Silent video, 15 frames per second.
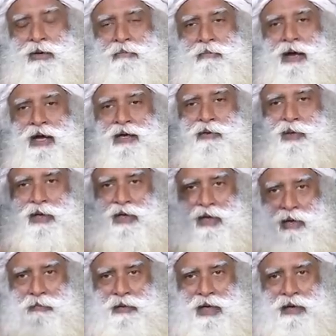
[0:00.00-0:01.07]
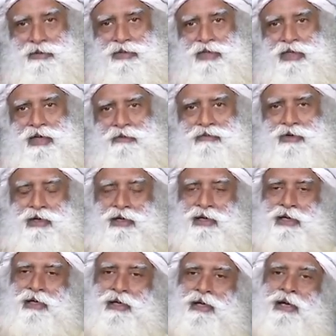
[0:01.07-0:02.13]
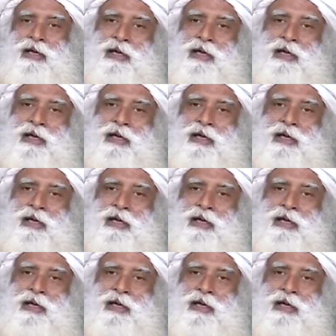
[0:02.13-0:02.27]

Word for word: mind will come down significantly.